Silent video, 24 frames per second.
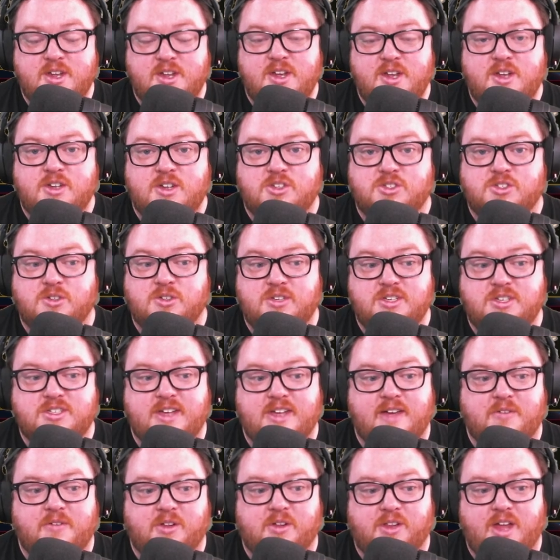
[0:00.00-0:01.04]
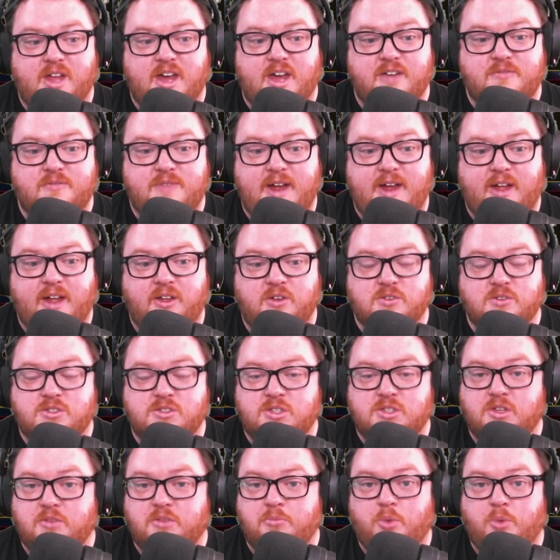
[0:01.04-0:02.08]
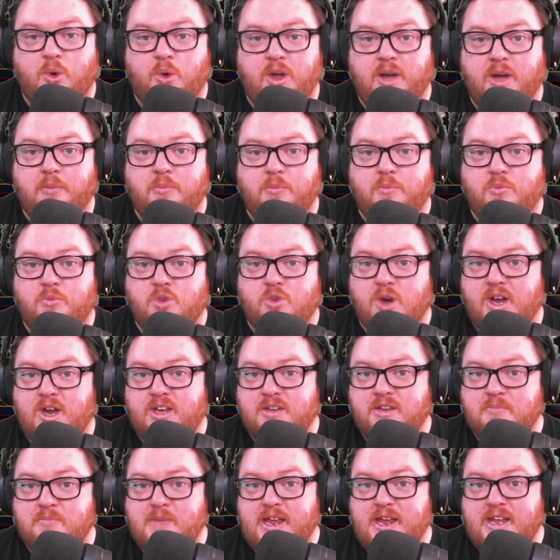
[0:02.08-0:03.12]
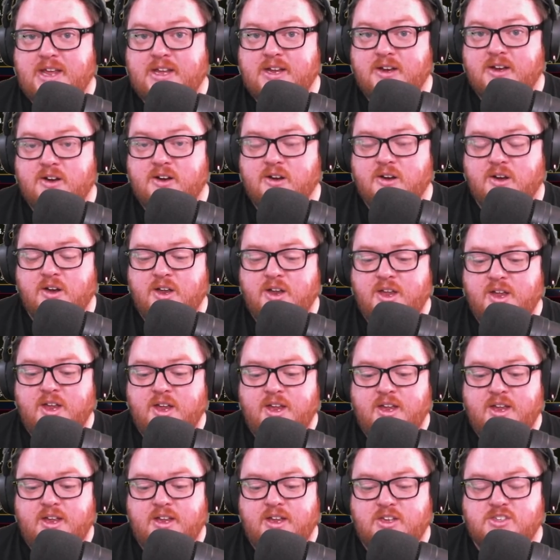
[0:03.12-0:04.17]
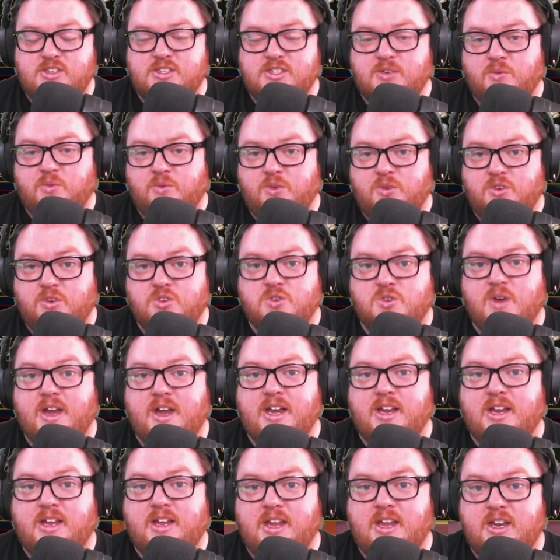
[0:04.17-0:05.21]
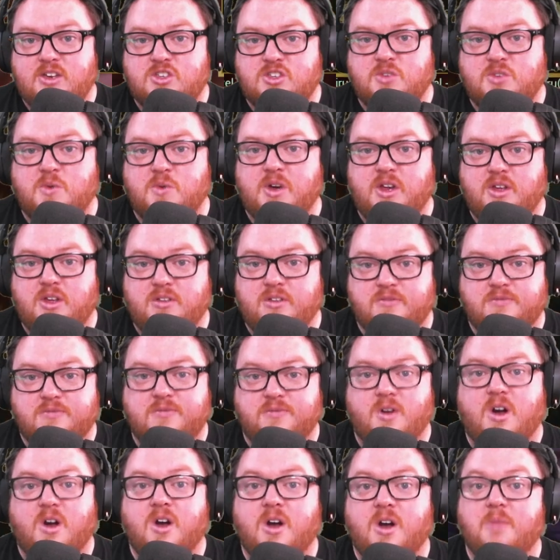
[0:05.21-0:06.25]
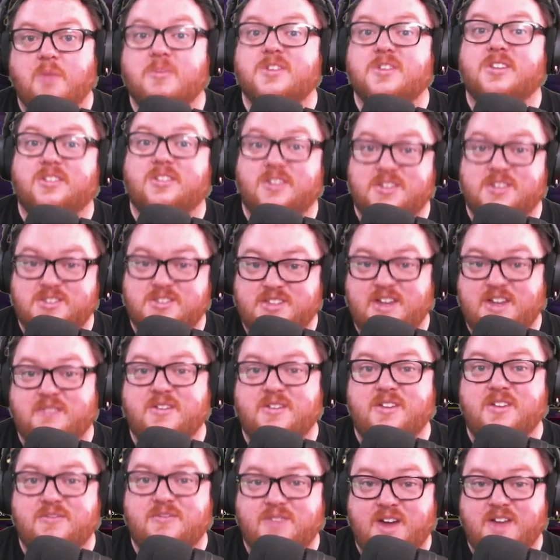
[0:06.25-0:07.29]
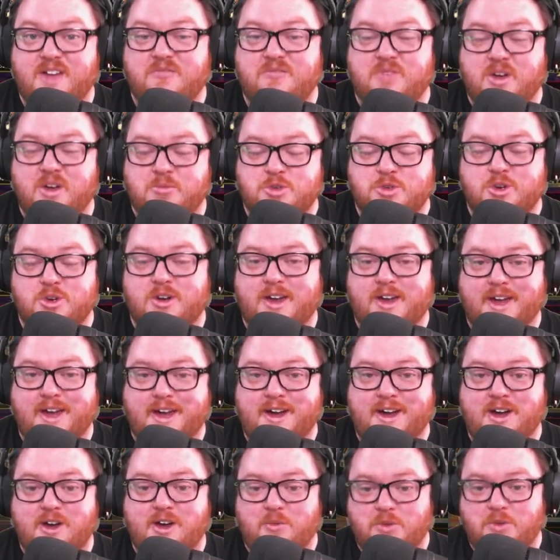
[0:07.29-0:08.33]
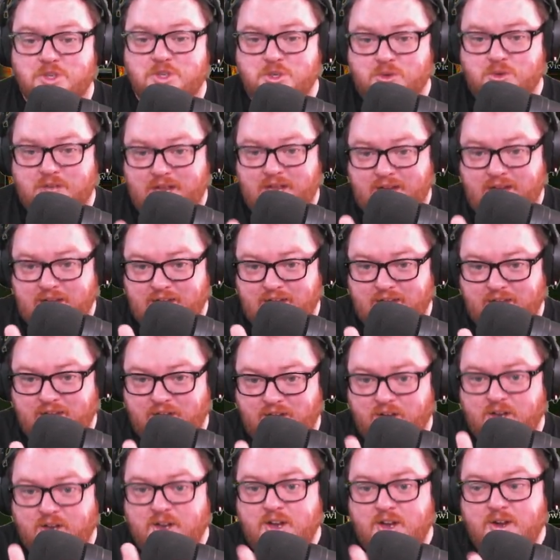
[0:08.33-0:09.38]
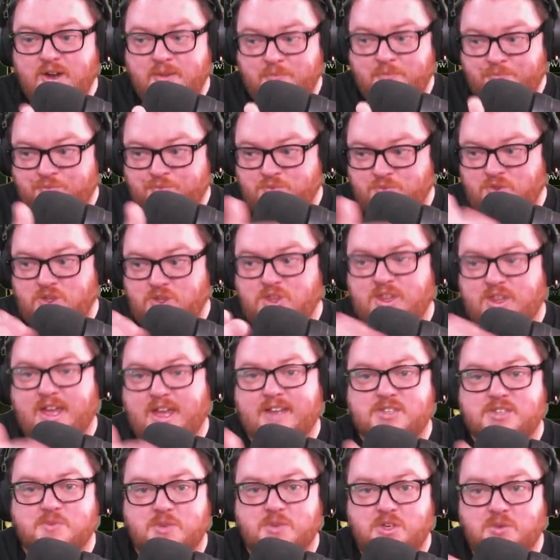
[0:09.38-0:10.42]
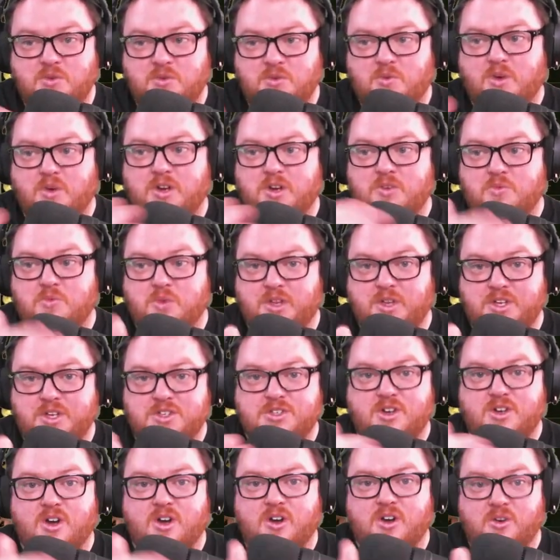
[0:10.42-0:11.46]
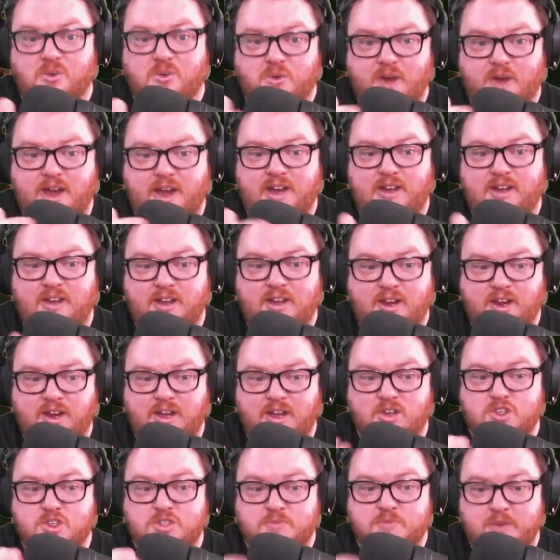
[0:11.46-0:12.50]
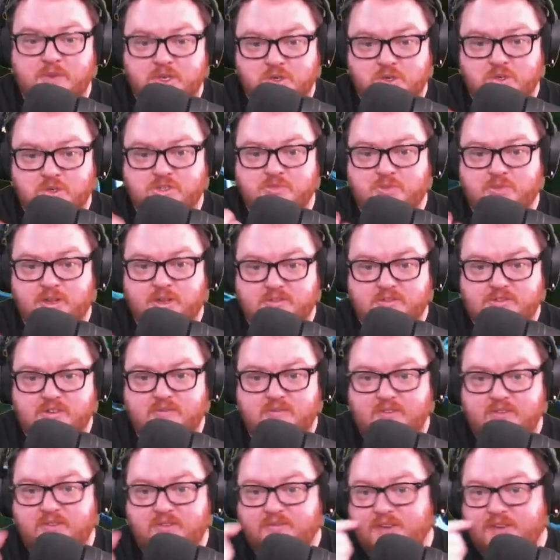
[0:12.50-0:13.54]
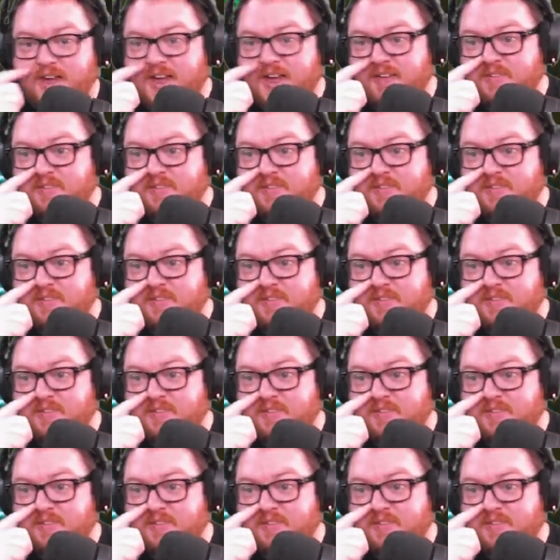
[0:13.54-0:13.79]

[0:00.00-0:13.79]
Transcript: So these have a lot of value. So the point I'm trying to make here is try to get it to where you can farm the 75 Rupture and higher. And once you can, that's when you would want to really start grinding and just make sure it's above 75.